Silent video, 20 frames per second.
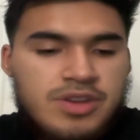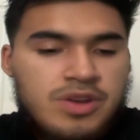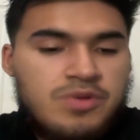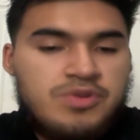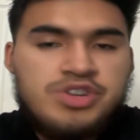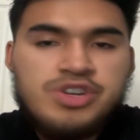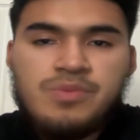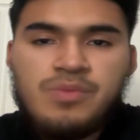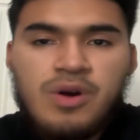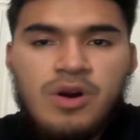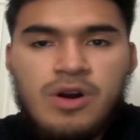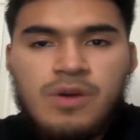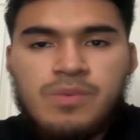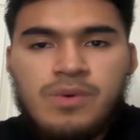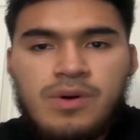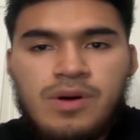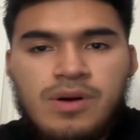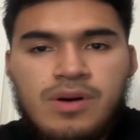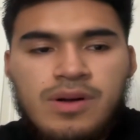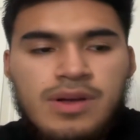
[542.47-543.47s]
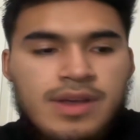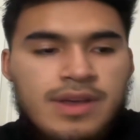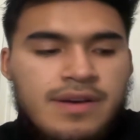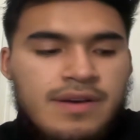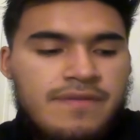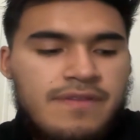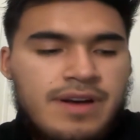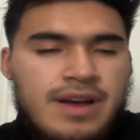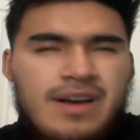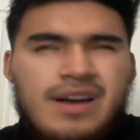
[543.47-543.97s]
you know Jim Harbaugh
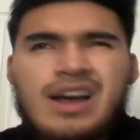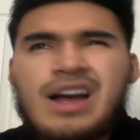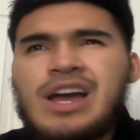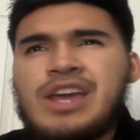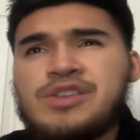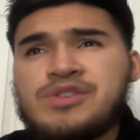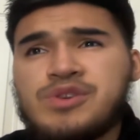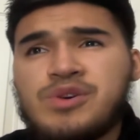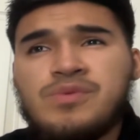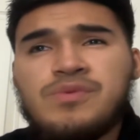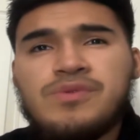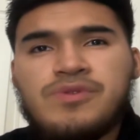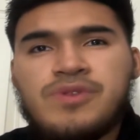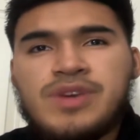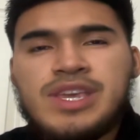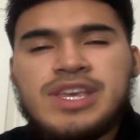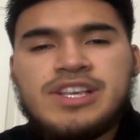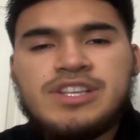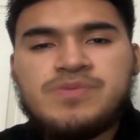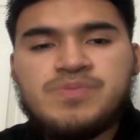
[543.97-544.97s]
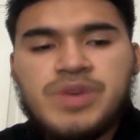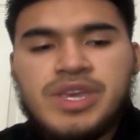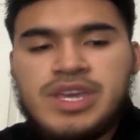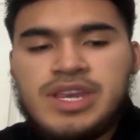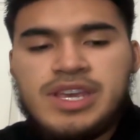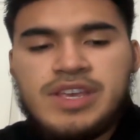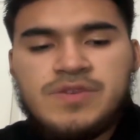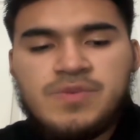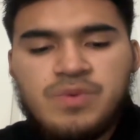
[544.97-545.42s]
I don't think he's beaten his